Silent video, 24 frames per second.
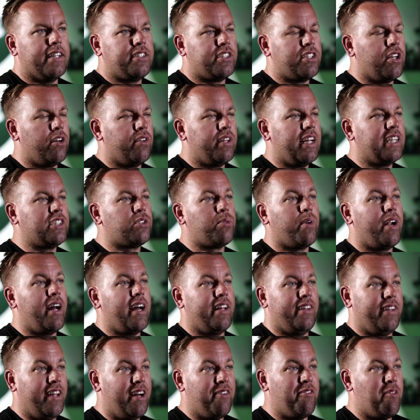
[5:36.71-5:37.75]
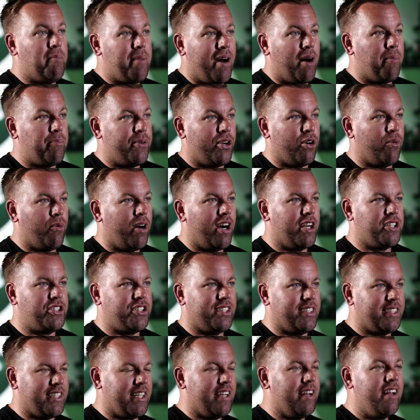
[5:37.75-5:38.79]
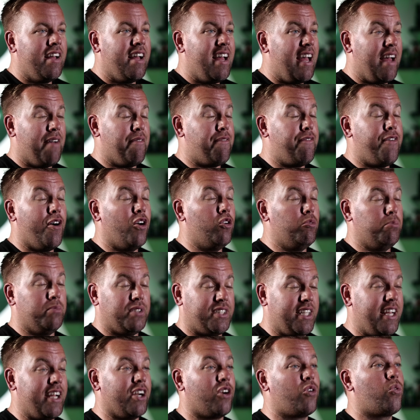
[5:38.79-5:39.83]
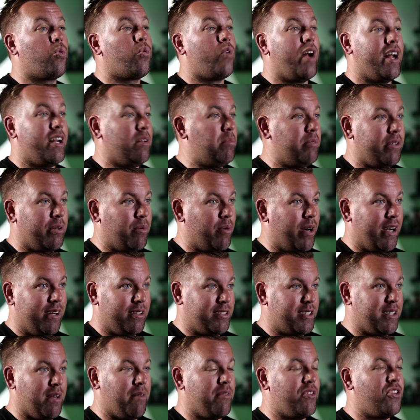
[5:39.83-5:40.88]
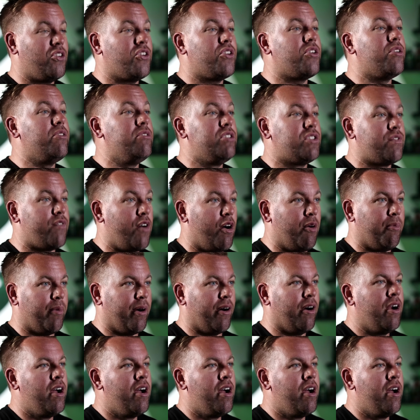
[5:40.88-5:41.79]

So that's what I love about Pure Wash, is it foams incredibly well. It's a huge foamer.